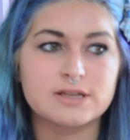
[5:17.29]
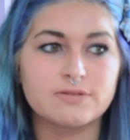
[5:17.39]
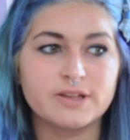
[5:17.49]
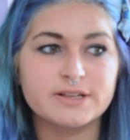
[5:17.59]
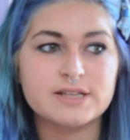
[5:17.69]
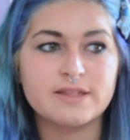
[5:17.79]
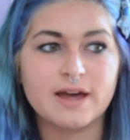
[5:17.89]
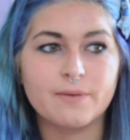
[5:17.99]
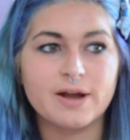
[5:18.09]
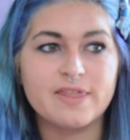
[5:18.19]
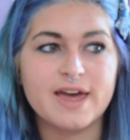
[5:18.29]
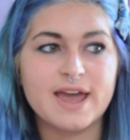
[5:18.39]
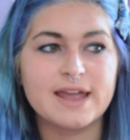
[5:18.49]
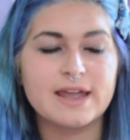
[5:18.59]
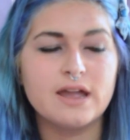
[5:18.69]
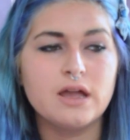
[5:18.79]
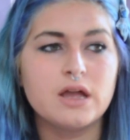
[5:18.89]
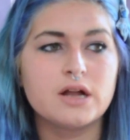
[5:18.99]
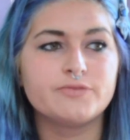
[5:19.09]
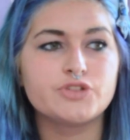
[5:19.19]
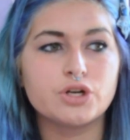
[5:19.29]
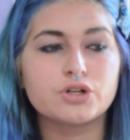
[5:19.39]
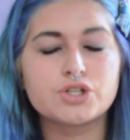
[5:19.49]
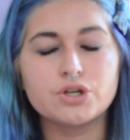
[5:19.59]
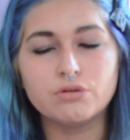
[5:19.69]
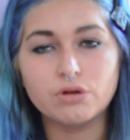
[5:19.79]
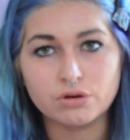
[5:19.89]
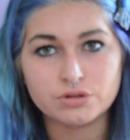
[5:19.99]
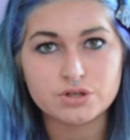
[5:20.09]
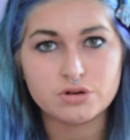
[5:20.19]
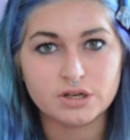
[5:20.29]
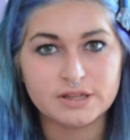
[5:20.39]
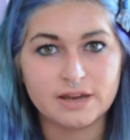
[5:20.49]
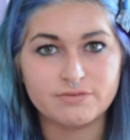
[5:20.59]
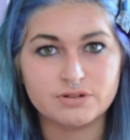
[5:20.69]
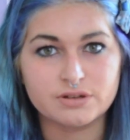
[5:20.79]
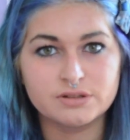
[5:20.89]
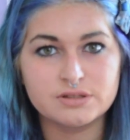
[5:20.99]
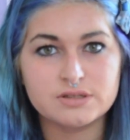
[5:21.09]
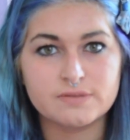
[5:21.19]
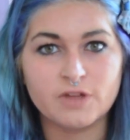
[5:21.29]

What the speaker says: So things like that where they took too long to look at the evidence,